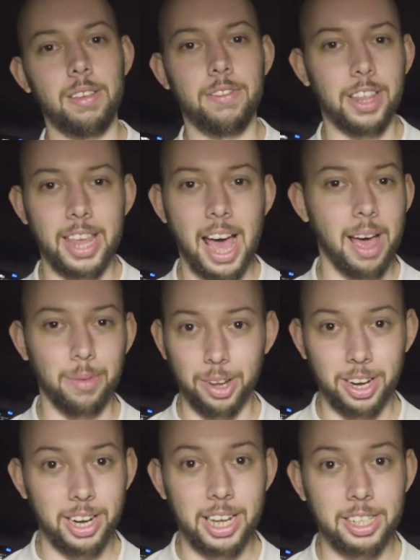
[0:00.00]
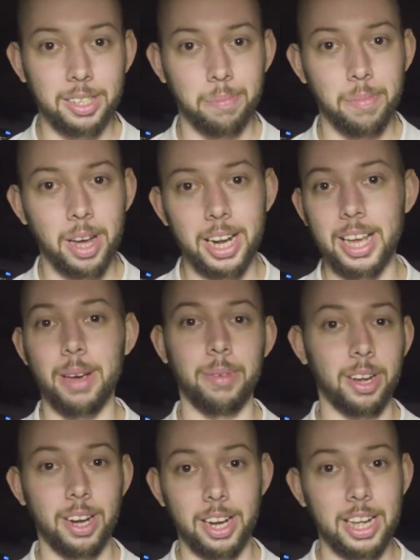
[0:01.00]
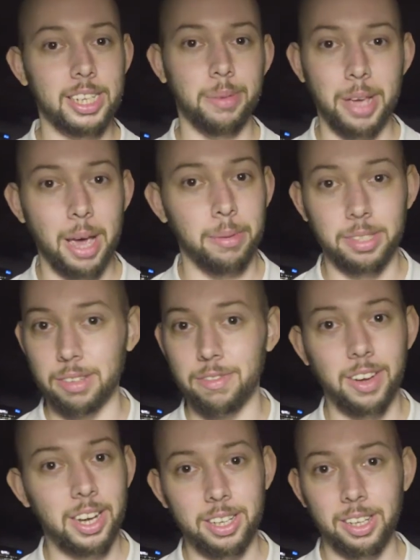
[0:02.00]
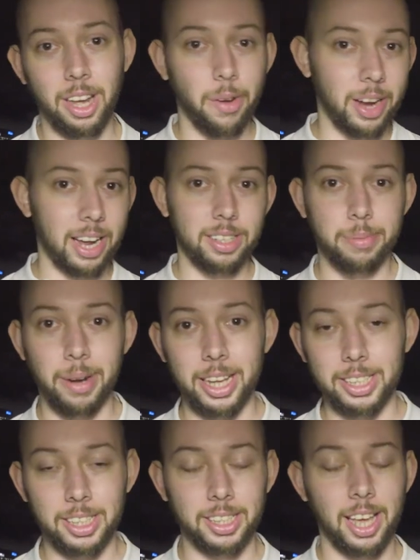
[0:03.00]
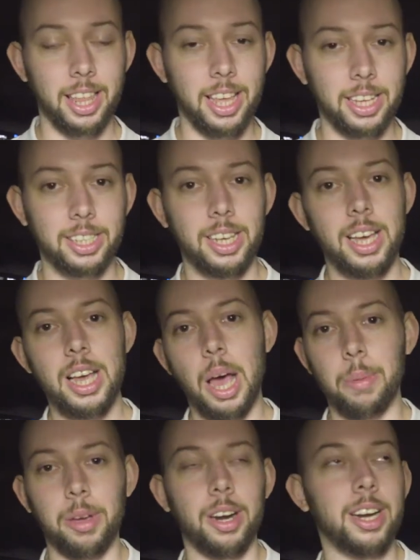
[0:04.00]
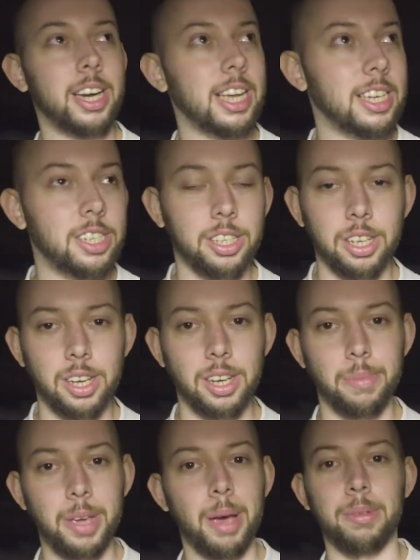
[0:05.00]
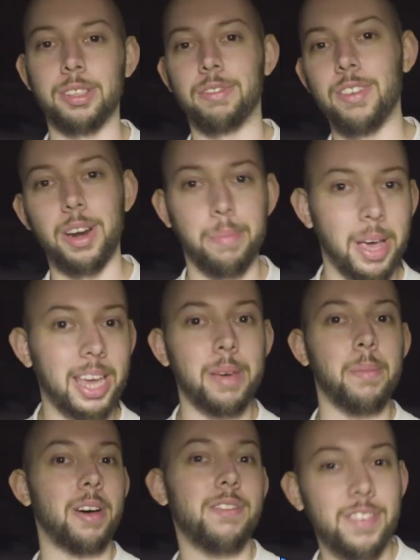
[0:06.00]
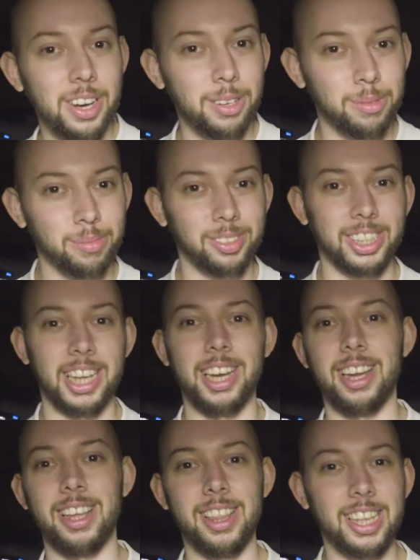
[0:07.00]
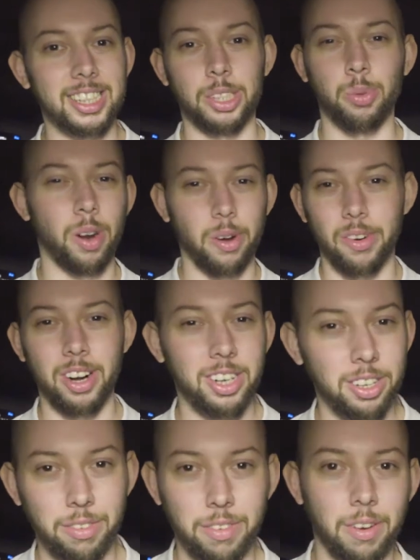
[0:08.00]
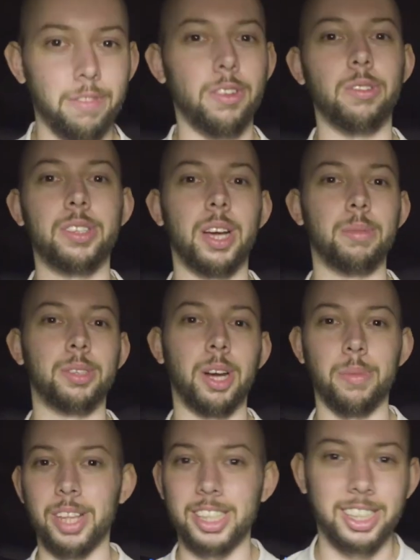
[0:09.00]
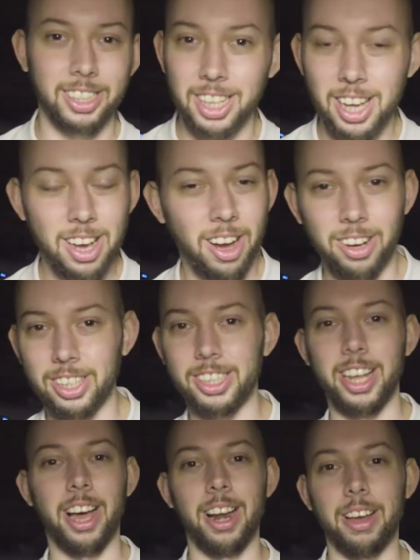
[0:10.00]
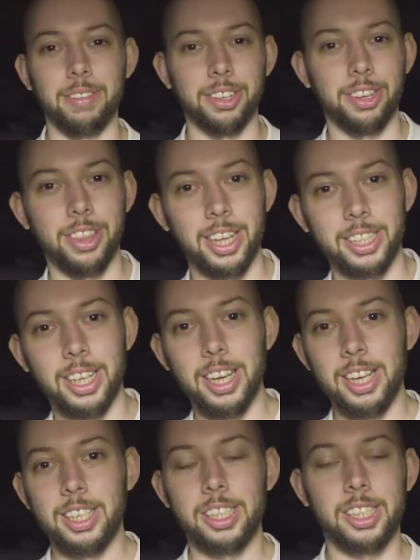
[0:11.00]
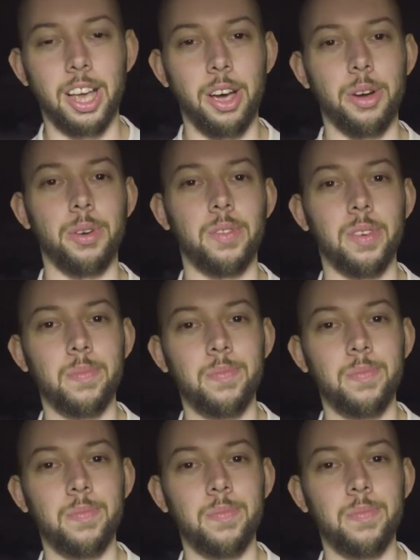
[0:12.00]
for that, I'm going to need some money. I'm going to need to be able to fund going out to places like this. I'm going to need to be able to fund making my films, and this is what I want to do for a full-time job. This is, honestly, I love doing this. So,